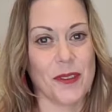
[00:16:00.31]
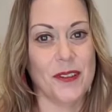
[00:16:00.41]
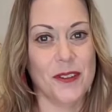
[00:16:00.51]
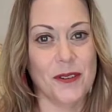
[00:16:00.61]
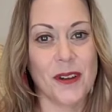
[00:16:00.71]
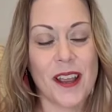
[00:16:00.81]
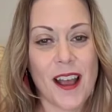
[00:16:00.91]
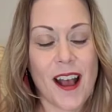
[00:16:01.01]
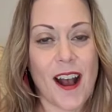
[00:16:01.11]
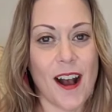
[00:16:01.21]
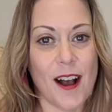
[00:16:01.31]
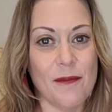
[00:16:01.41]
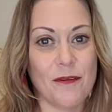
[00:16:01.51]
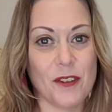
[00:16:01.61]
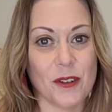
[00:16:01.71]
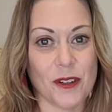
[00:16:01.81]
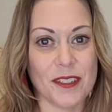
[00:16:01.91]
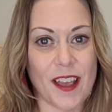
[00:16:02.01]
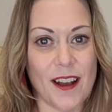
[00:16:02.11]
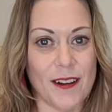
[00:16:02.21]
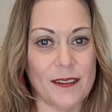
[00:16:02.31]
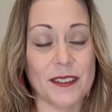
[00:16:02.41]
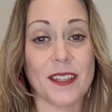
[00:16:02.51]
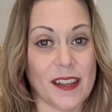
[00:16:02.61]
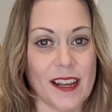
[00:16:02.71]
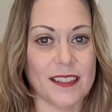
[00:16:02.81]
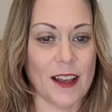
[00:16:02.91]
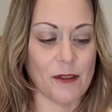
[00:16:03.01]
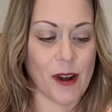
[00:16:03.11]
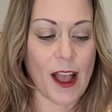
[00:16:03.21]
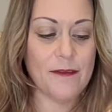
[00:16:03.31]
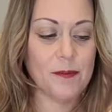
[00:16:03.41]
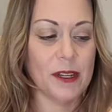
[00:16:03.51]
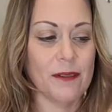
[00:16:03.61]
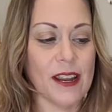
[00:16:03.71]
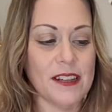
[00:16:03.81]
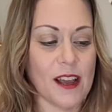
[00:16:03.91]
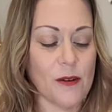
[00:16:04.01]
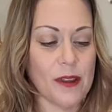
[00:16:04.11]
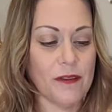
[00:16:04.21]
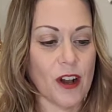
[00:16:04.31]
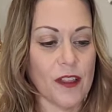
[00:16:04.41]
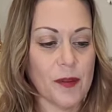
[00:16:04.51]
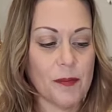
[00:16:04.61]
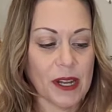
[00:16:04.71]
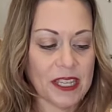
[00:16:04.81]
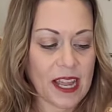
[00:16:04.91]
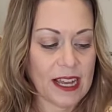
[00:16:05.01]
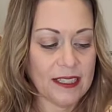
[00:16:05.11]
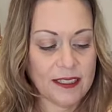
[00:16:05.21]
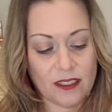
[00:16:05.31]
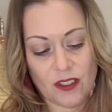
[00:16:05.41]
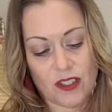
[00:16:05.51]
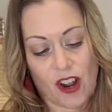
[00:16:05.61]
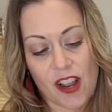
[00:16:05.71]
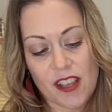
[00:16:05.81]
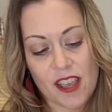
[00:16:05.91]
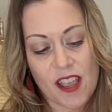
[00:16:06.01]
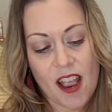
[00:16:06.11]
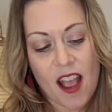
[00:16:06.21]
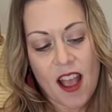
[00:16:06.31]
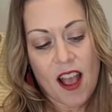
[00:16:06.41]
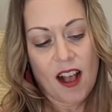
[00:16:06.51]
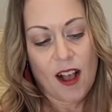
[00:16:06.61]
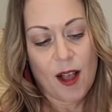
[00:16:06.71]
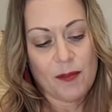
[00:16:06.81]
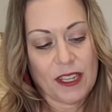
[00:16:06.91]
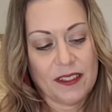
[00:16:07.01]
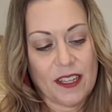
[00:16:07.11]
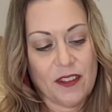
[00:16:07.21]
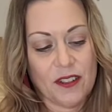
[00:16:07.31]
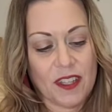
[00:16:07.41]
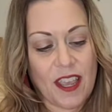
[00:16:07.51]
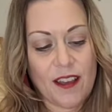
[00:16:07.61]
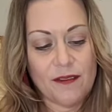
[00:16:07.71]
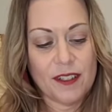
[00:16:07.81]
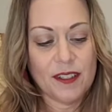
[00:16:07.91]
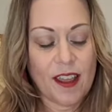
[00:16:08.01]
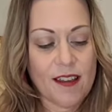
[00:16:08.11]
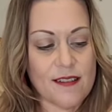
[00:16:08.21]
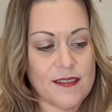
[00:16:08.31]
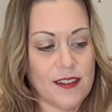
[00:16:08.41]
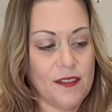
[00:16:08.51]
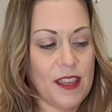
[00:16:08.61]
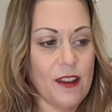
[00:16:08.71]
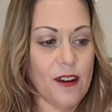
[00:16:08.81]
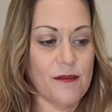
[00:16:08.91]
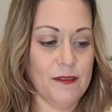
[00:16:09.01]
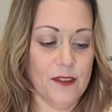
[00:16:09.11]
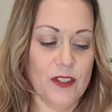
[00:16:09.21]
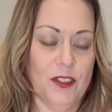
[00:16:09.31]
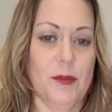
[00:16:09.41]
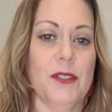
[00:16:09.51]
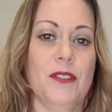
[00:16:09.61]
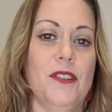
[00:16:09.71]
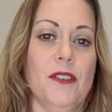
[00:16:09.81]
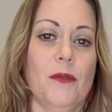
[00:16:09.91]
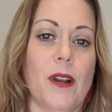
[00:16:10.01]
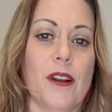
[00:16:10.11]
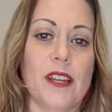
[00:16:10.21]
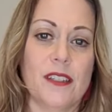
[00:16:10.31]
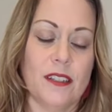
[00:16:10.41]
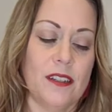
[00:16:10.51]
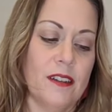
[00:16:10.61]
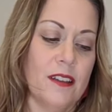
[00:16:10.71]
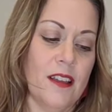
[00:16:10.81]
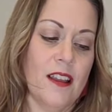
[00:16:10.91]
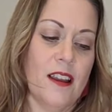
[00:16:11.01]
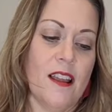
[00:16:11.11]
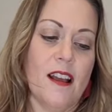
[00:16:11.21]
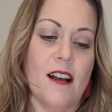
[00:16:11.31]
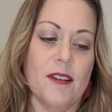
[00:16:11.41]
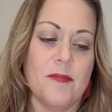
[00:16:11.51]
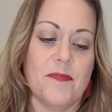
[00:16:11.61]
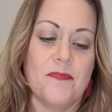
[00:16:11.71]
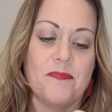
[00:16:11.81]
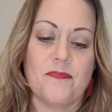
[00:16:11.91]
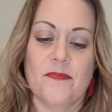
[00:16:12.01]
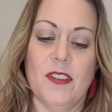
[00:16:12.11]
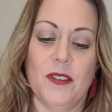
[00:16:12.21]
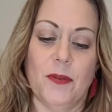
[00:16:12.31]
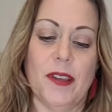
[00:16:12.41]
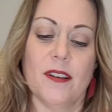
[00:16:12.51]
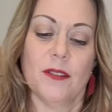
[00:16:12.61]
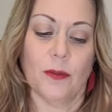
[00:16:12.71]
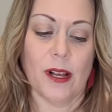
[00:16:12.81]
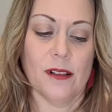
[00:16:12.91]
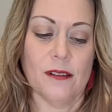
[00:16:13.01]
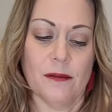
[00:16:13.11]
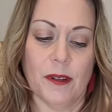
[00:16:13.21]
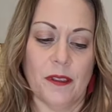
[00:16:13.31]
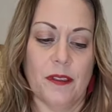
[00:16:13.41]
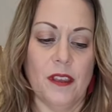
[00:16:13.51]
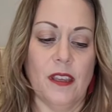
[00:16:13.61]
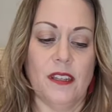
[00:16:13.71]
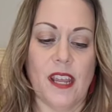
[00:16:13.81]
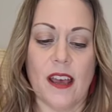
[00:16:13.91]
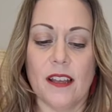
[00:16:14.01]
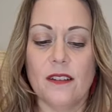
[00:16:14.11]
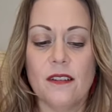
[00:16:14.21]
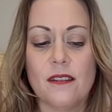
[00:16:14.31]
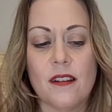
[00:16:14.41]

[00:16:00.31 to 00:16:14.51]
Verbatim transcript: when the new um, fedoras have, and sun hats have arrived, but right now we've got the bucket hats in stock. Um, like I said, it's canvas and they are reversible, so you could wear it um, this way as well with the tan.